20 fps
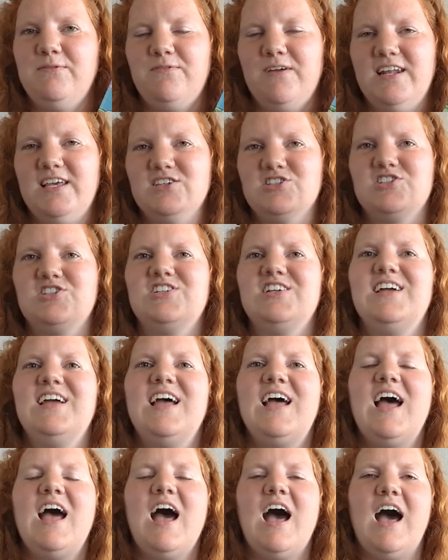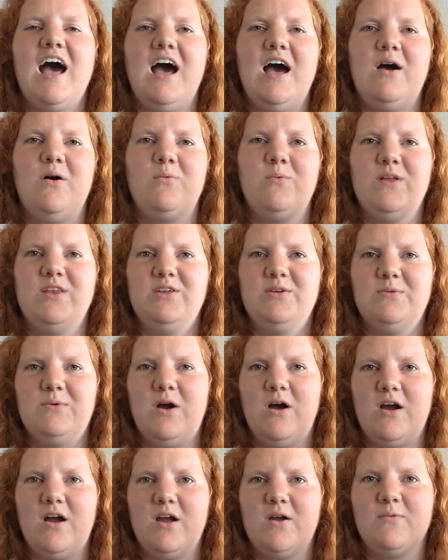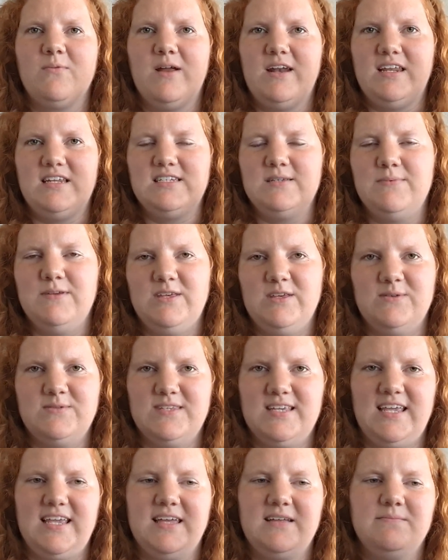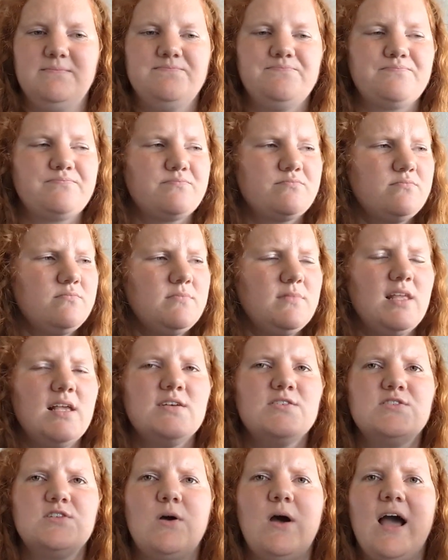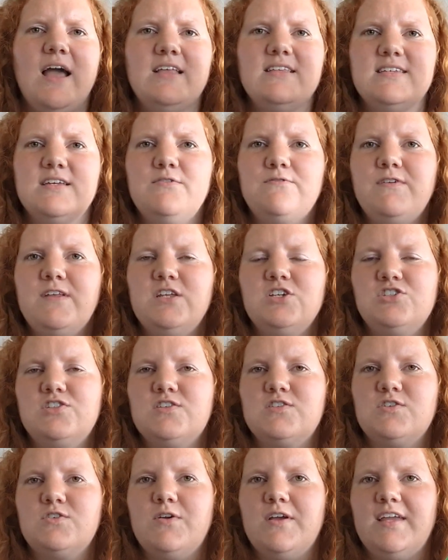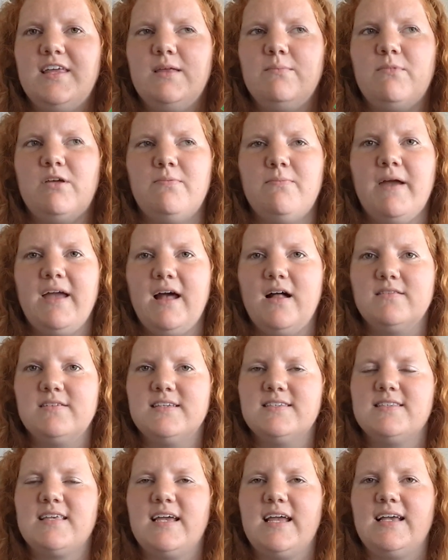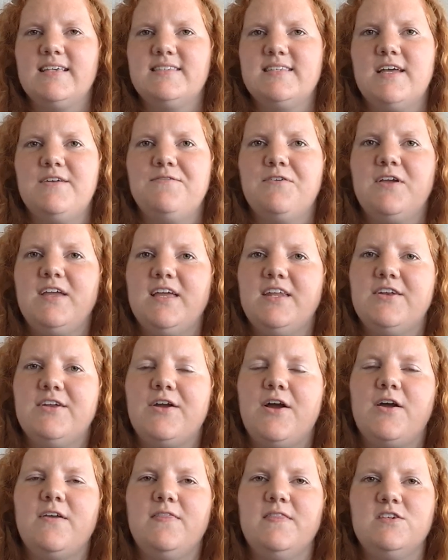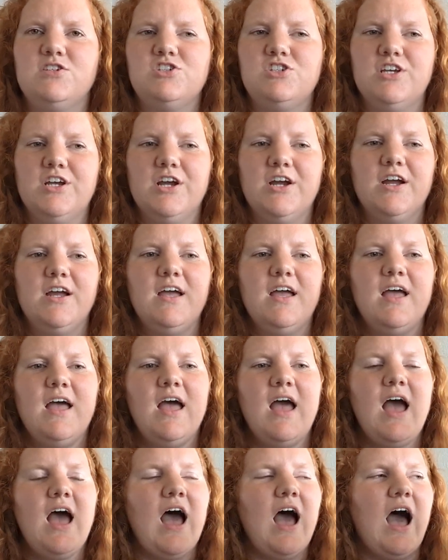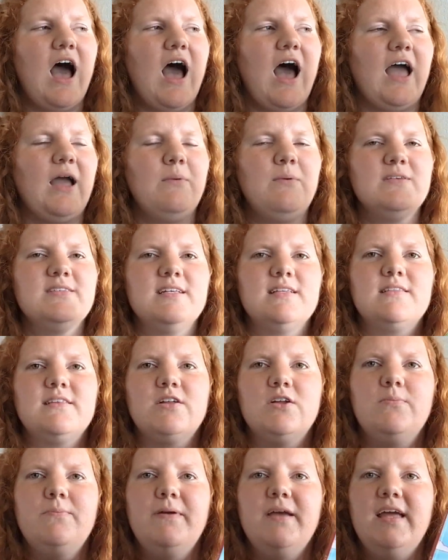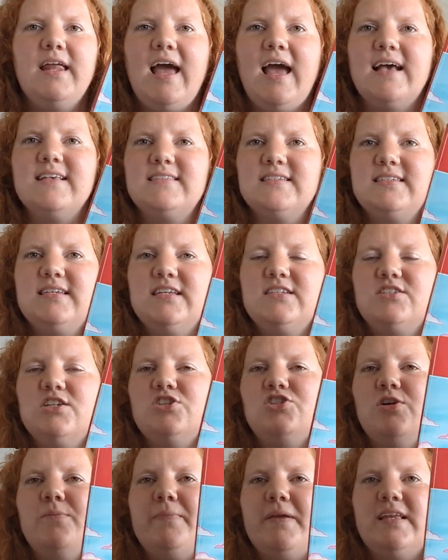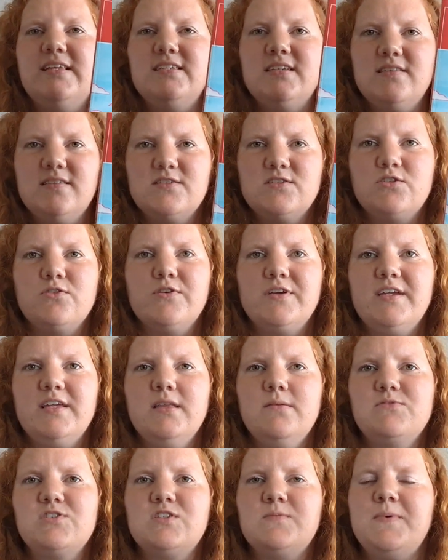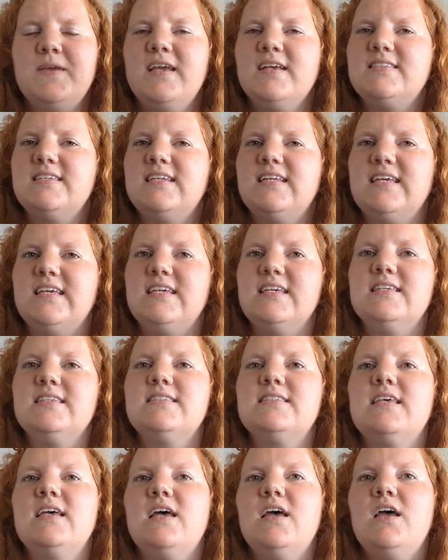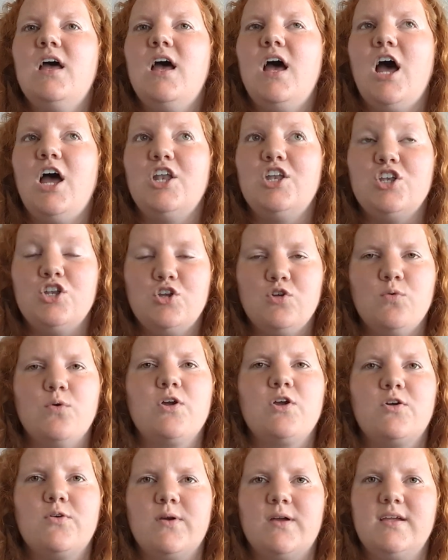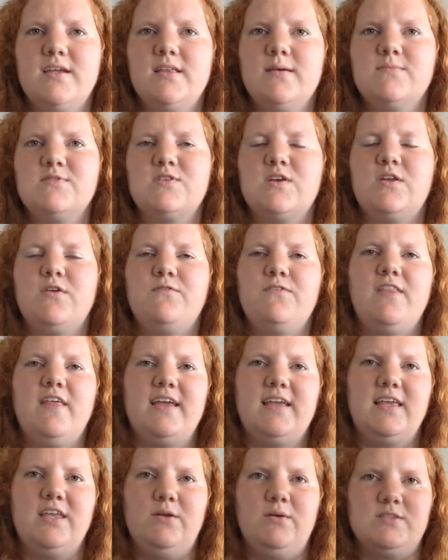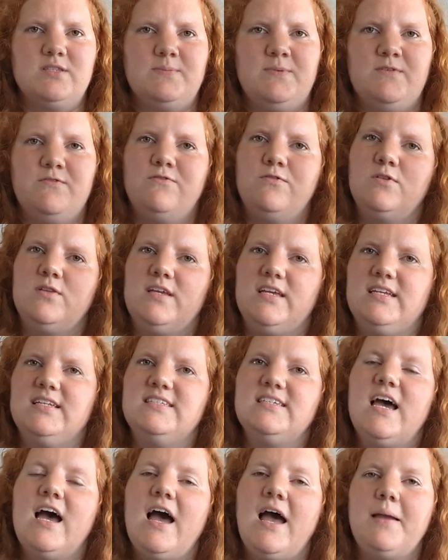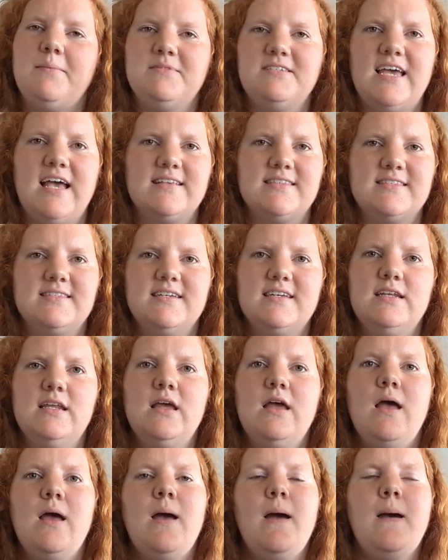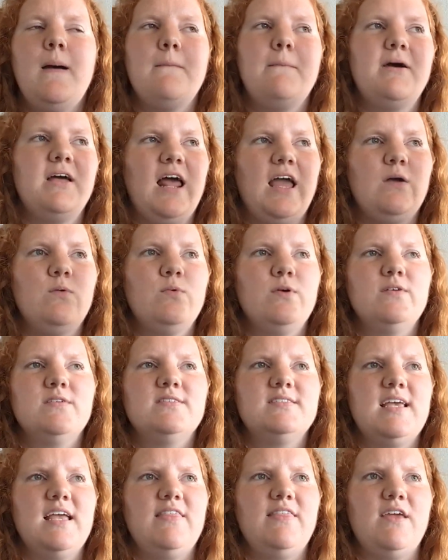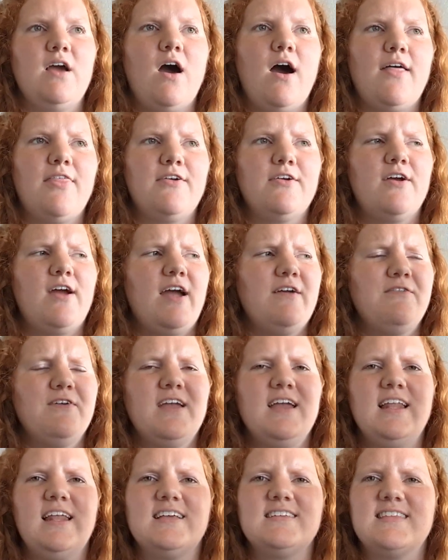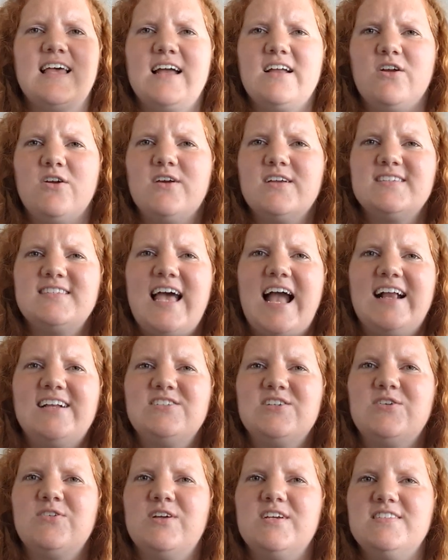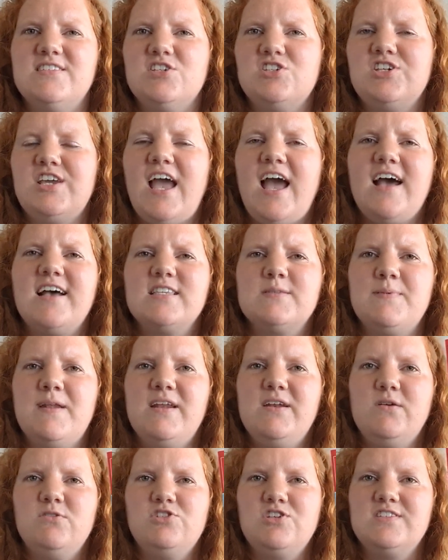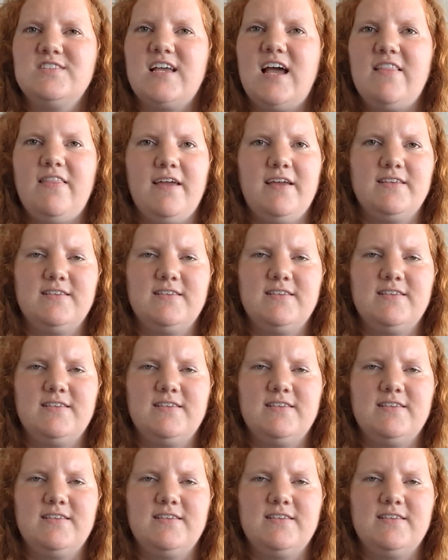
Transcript: finished when you are ready to be using it. So I did finish this curriculum with my eldest, like I said, for kindergarten this year. I was a little bit hesitant to jump into this curriculum just because it is a newer curriculum, so I don't feel like, it's been fully time tested. But I will say the author, I forget her exact degrees that she has, but I know she's got